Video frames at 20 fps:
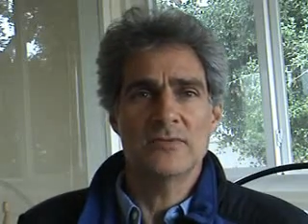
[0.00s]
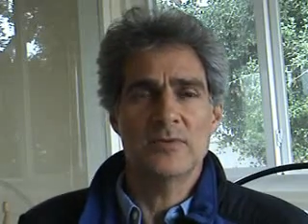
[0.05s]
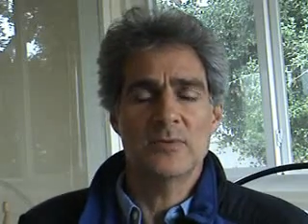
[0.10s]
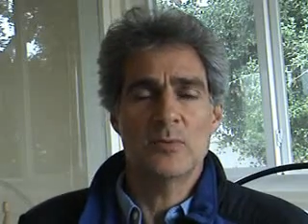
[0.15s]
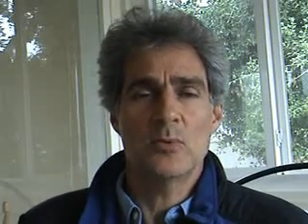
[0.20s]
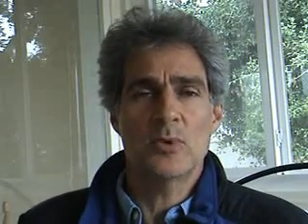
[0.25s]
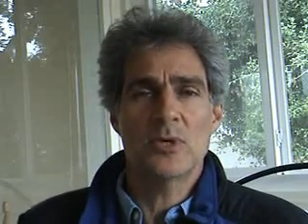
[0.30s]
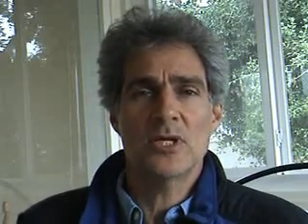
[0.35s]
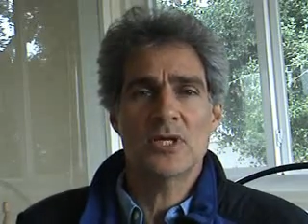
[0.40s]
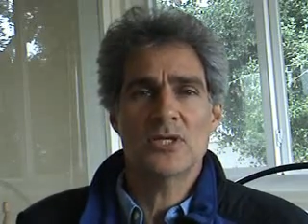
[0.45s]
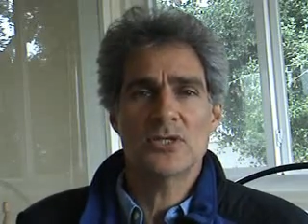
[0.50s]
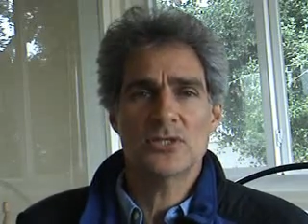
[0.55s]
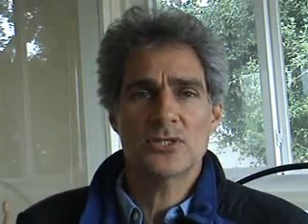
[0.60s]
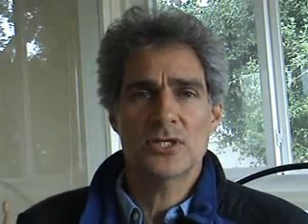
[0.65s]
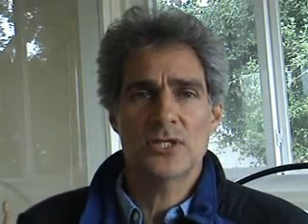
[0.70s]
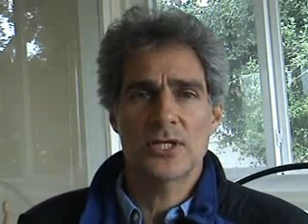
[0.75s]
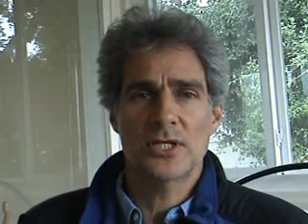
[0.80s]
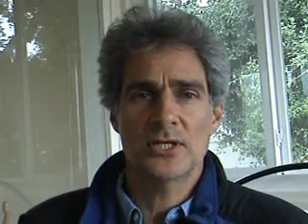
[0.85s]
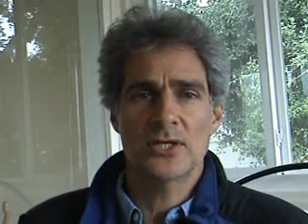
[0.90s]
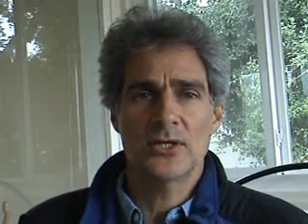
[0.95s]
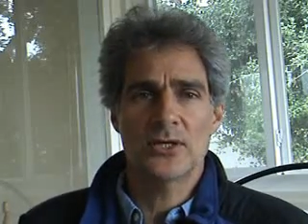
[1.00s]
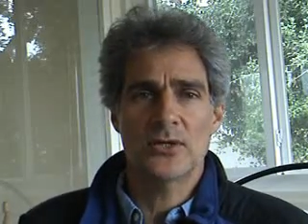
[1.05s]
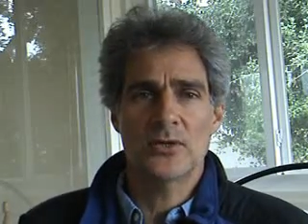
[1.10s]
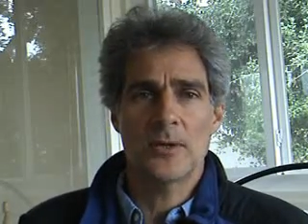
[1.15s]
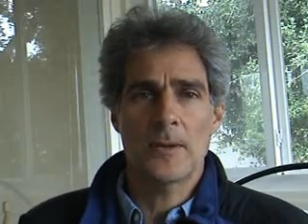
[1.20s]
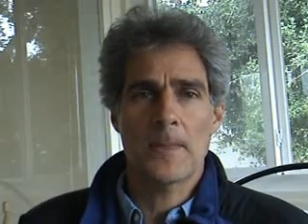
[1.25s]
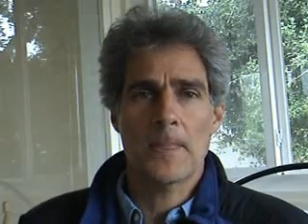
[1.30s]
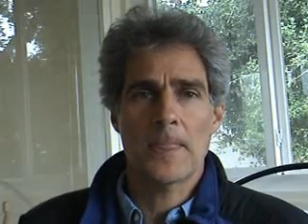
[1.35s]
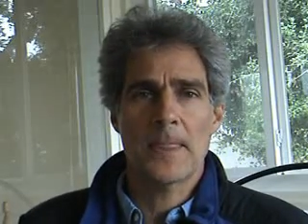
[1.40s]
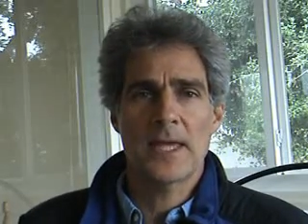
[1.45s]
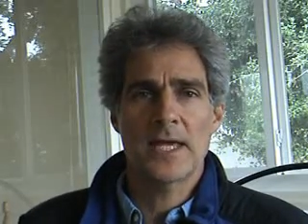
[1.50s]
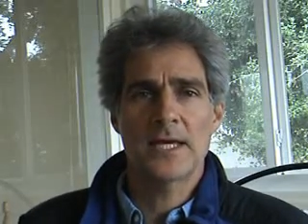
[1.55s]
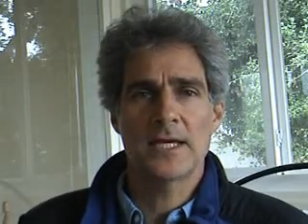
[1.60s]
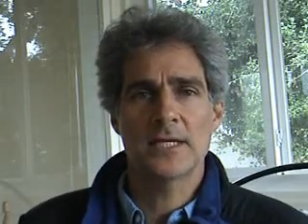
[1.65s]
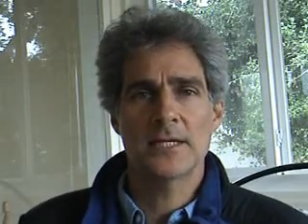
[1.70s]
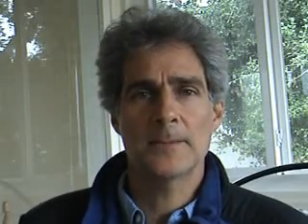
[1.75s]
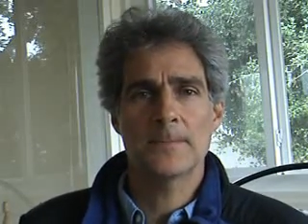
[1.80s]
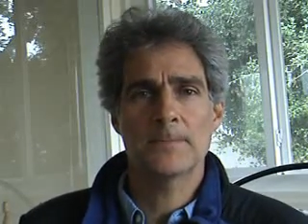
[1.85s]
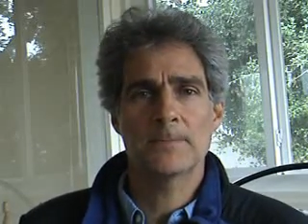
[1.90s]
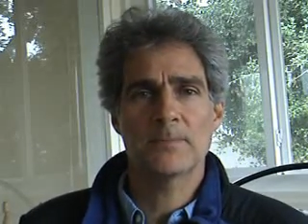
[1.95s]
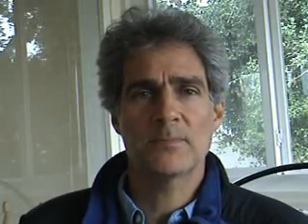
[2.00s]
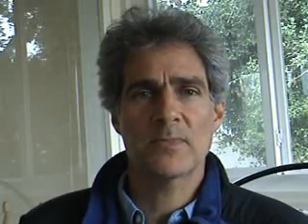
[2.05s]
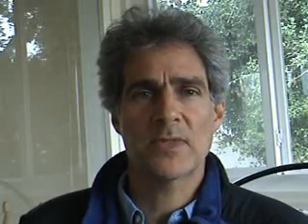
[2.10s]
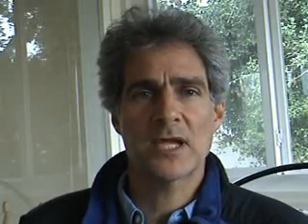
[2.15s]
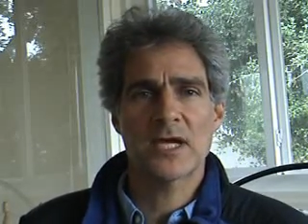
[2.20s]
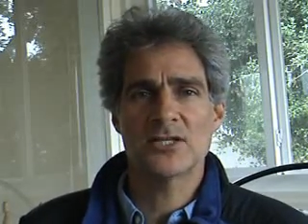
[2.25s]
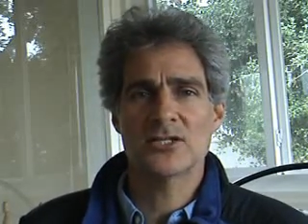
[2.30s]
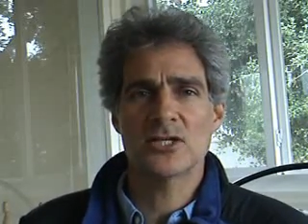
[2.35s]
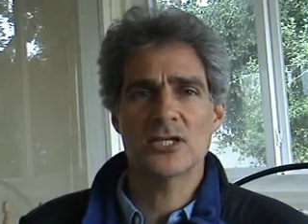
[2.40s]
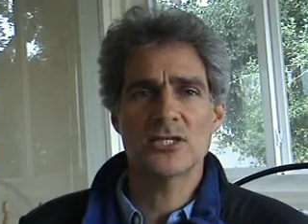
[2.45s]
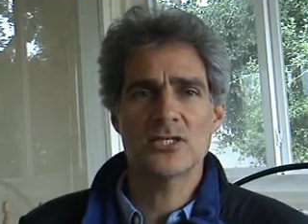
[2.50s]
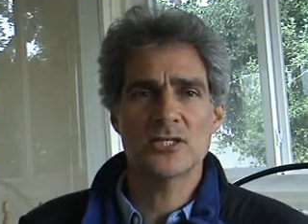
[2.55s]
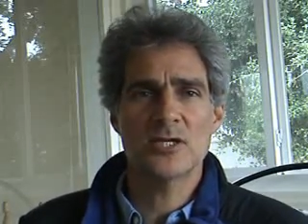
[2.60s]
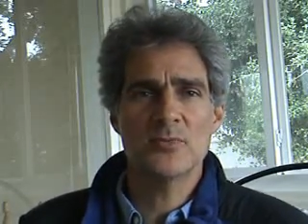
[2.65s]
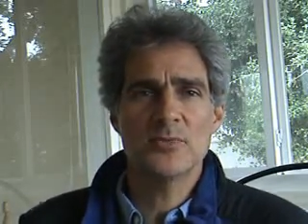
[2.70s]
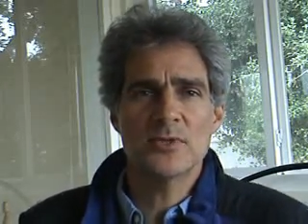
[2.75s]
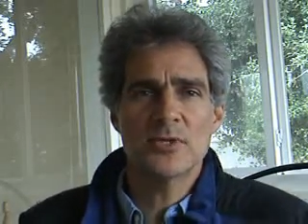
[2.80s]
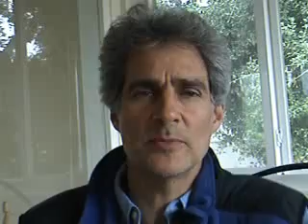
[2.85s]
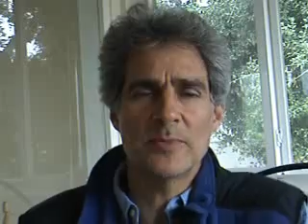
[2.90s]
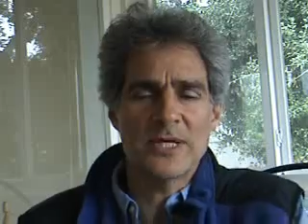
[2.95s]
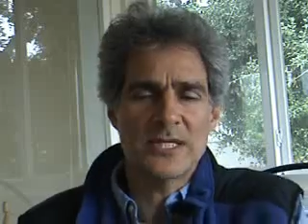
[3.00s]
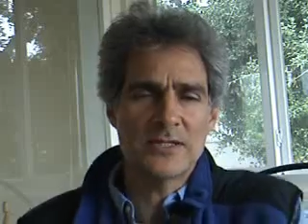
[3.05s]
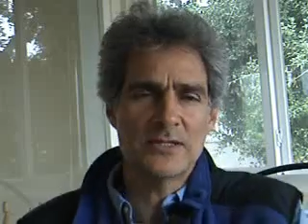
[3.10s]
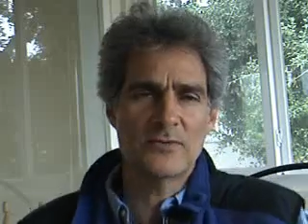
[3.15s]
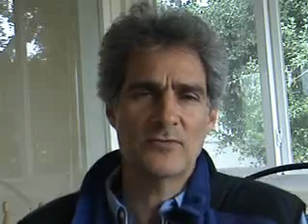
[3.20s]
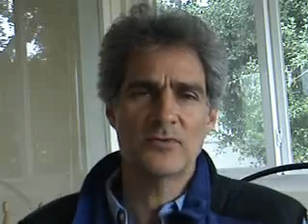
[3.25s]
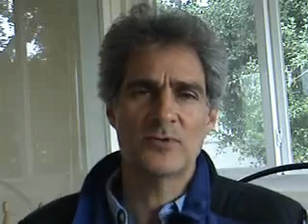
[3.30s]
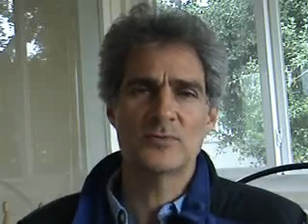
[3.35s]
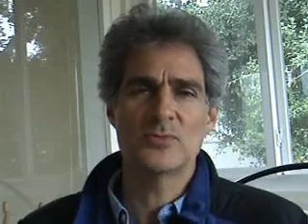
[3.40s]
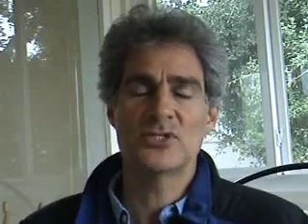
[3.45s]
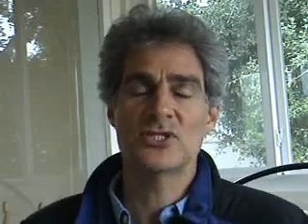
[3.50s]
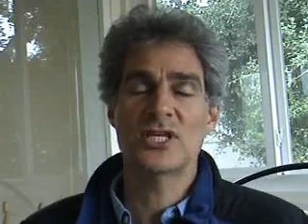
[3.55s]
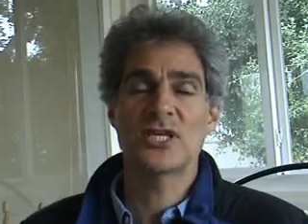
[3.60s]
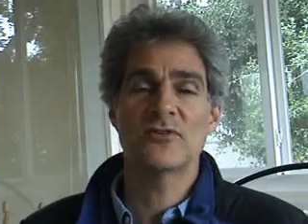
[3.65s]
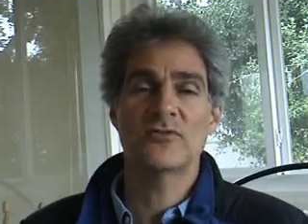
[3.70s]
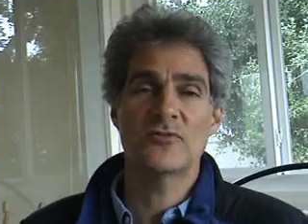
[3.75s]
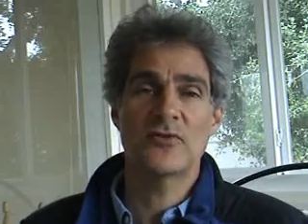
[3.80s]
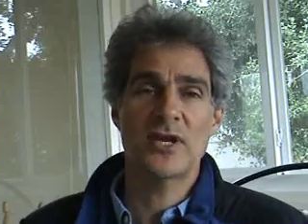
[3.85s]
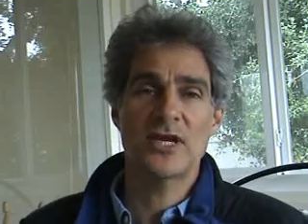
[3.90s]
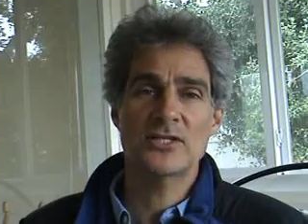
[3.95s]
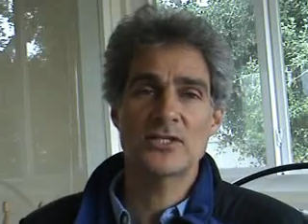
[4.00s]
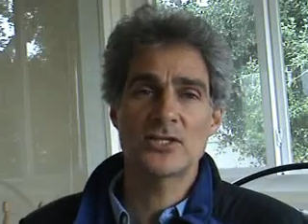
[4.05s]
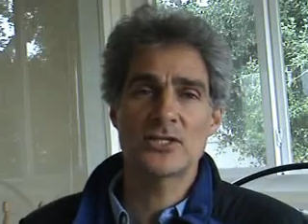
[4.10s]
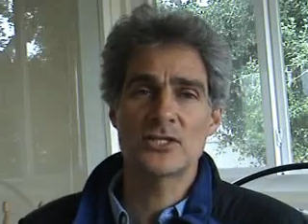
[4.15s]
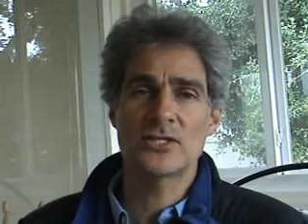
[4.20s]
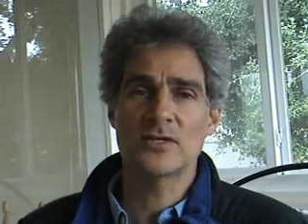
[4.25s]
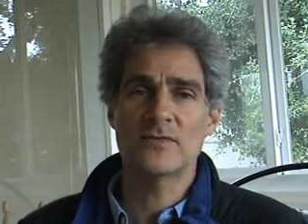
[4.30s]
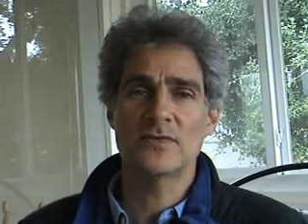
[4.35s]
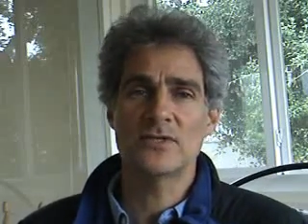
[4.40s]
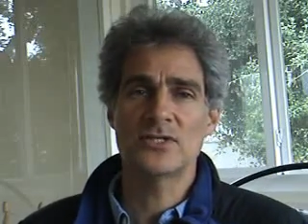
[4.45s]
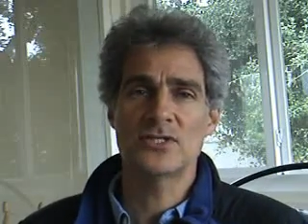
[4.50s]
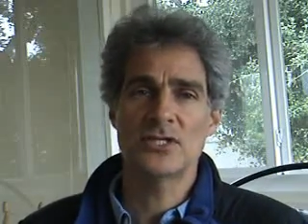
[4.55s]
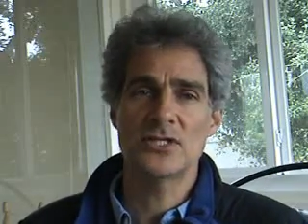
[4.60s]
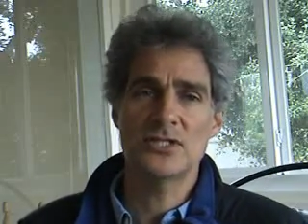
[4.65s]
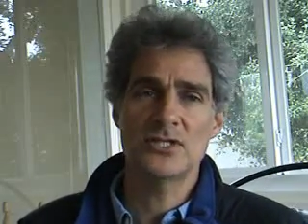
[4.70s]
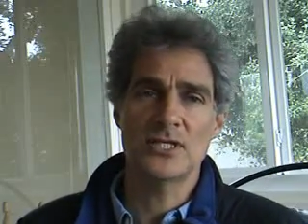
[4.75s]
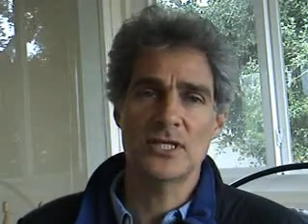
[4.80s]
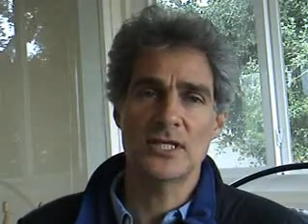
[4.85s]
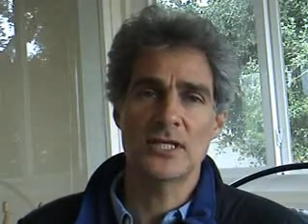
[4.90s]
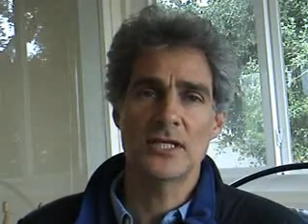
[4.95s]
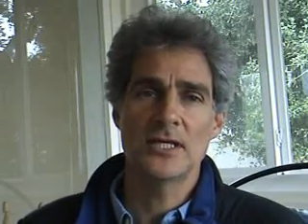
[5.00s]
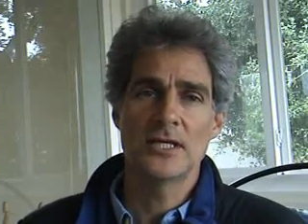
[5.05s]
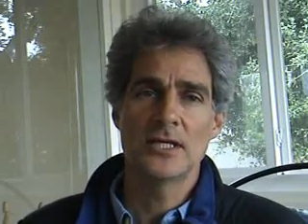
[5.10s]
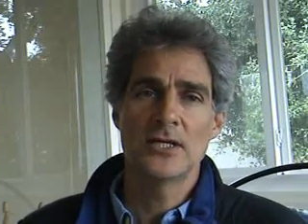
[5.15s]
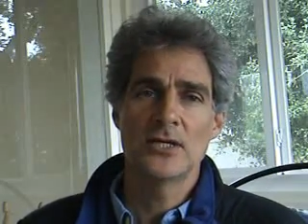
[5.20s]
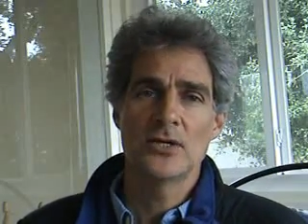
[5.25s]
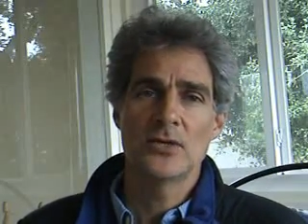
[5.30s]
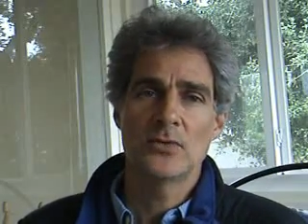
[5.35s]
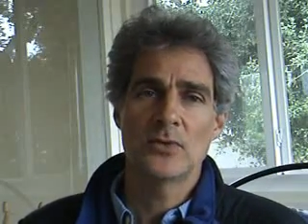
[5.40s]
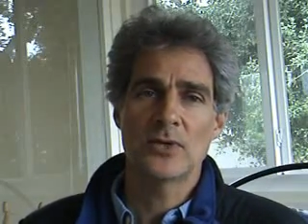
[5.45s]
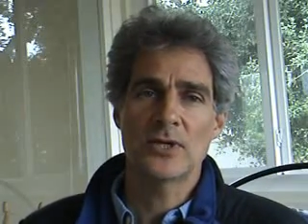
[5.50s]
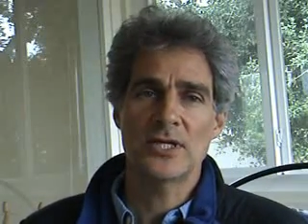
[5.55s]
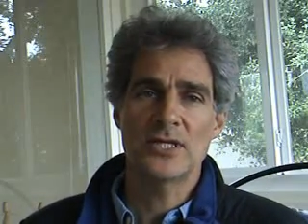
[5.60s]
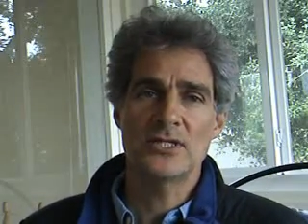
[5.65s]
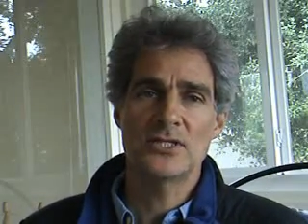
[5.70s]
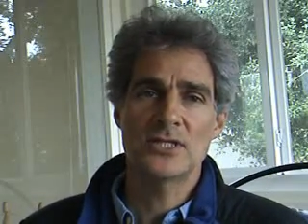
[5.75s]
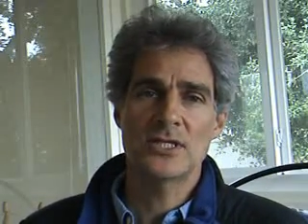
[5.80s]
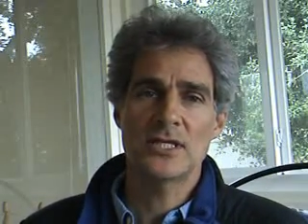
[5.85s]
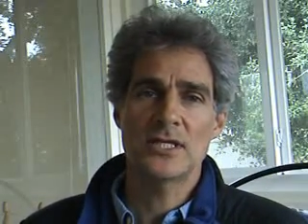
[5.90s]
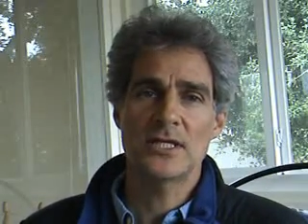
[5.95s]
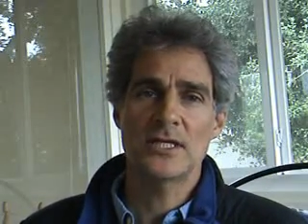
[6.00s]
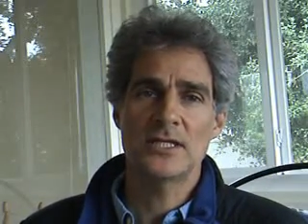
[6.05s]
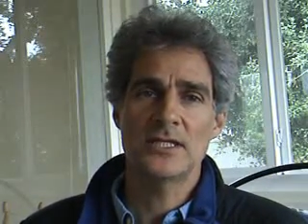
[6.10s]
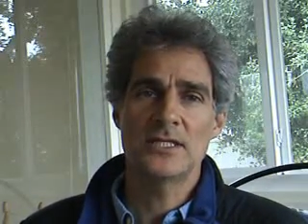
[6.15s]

Where else can I go? And I saw something about it from St. Francis of Assisi, where he said,